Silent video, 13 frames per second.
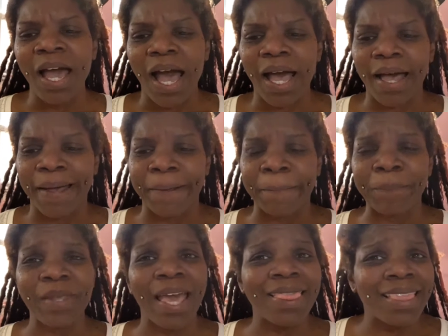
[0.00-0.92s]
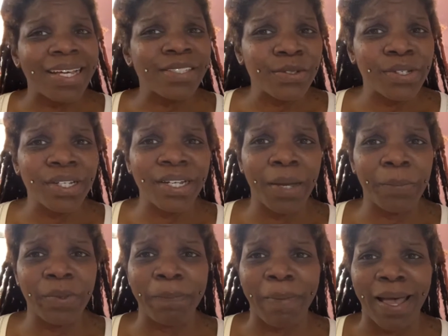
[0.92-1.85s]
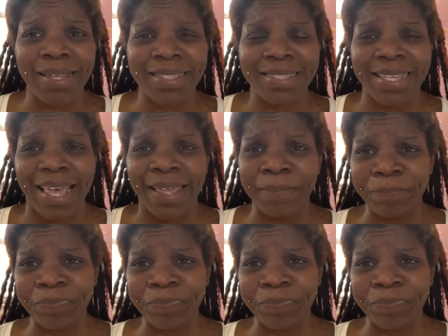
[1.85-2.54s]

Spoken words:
And that's going to come with mindset.